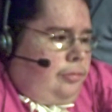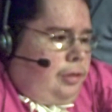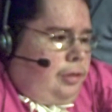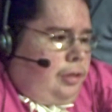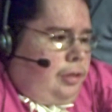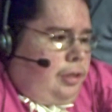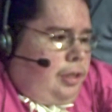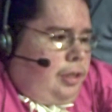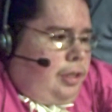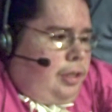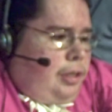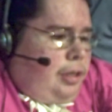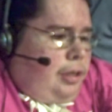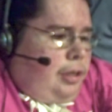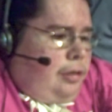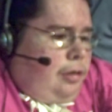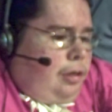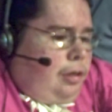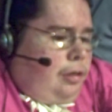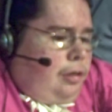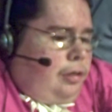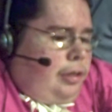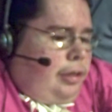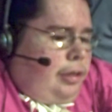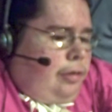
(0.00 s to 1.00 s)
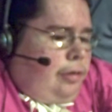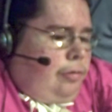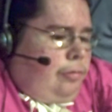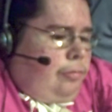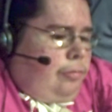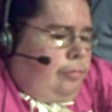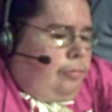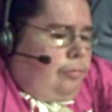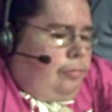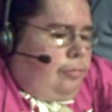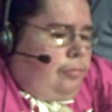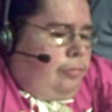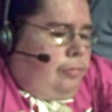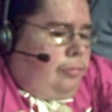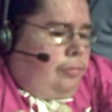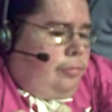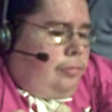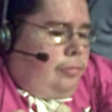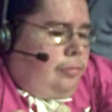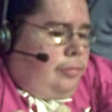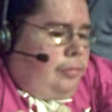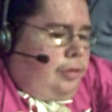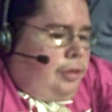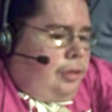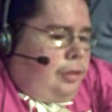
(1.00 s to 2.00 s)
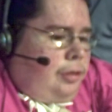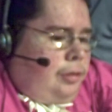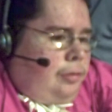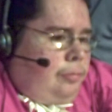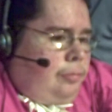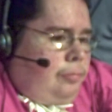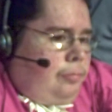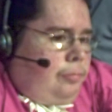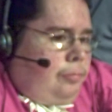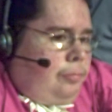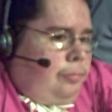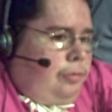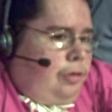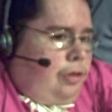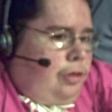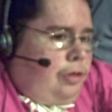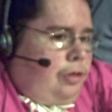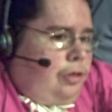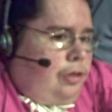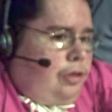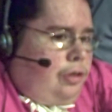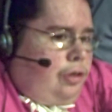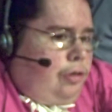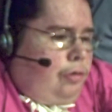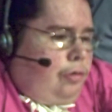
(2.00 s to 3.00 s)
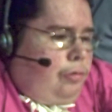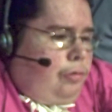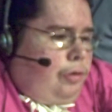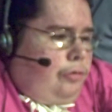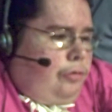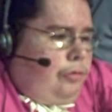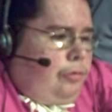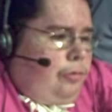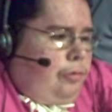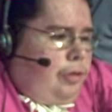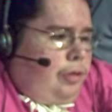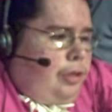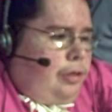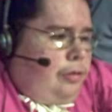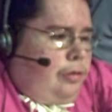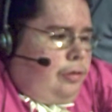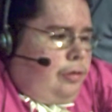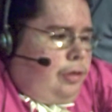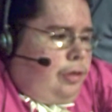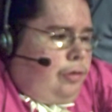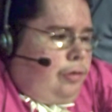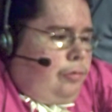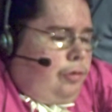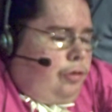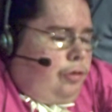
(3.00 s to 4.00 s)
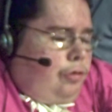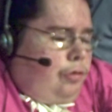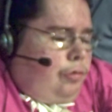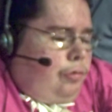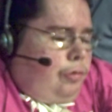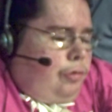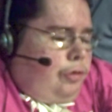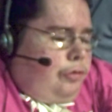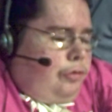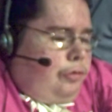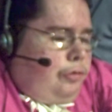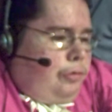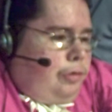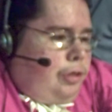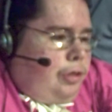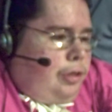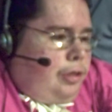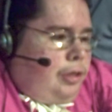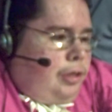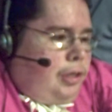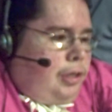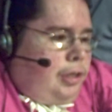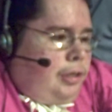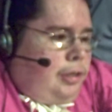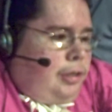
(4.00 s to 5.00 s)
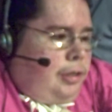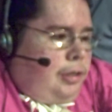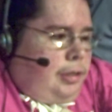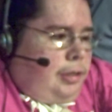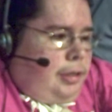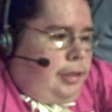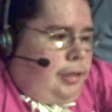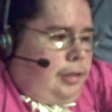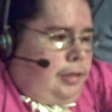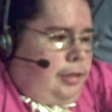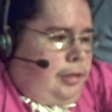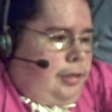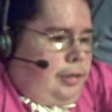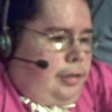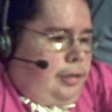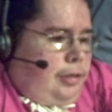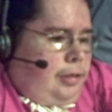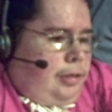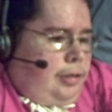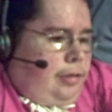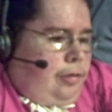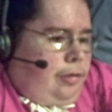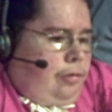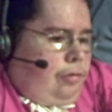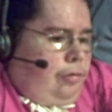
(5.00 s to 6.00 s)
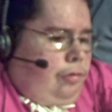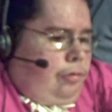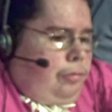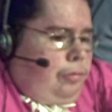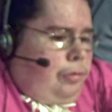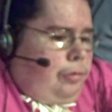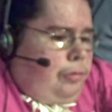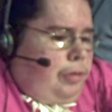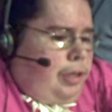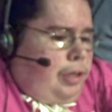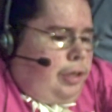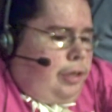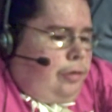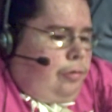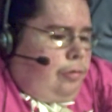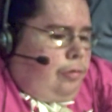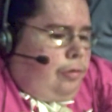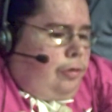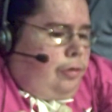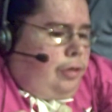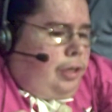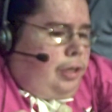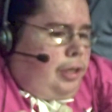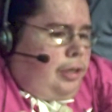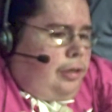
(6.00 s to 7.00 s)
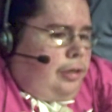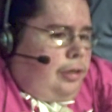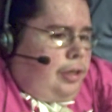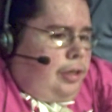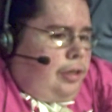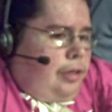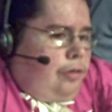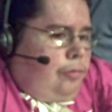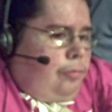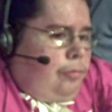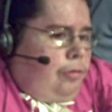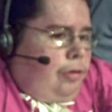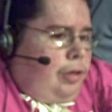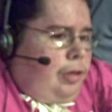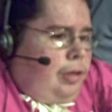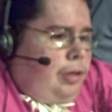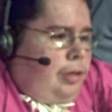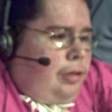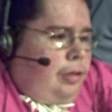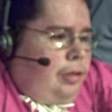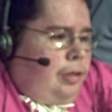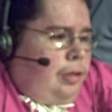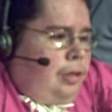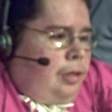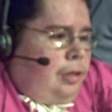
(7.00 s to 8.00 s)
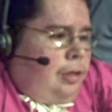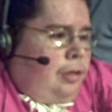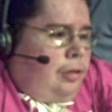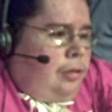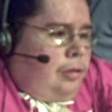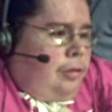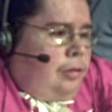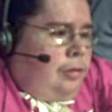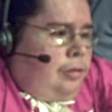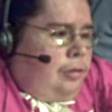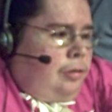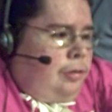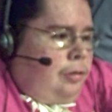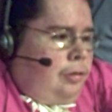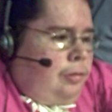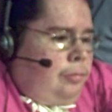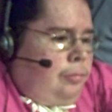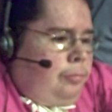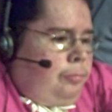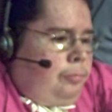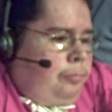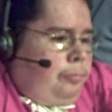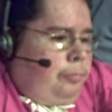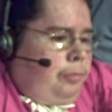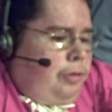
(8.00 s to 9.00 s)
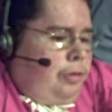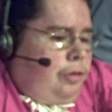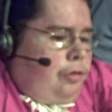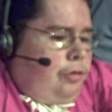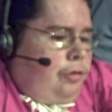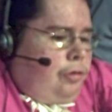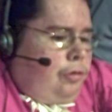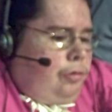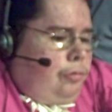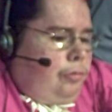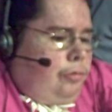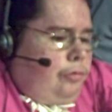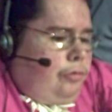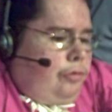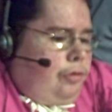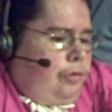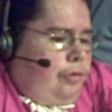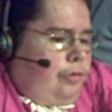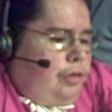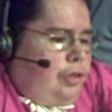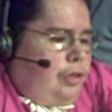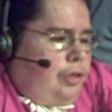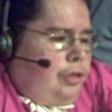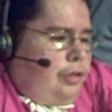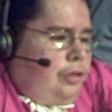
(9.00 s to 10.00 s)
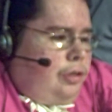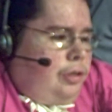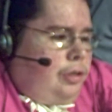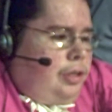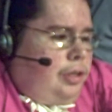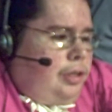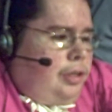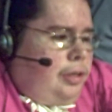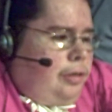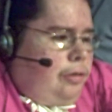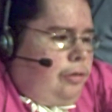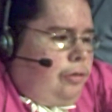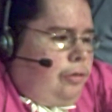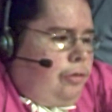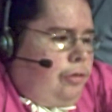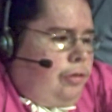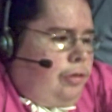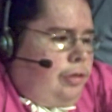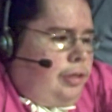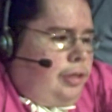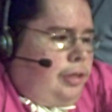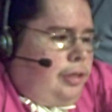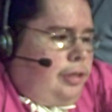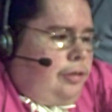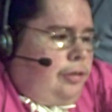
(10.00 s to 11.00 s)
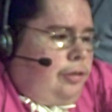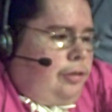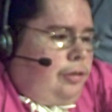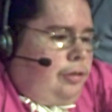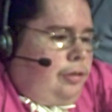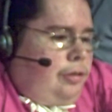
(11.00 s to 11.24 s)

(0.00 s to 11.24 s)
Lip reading: he got knocked out. Plus another referee, the original referee, along with Randy Orton and Daniel Bryan. Big Show refuses to get down on his knees.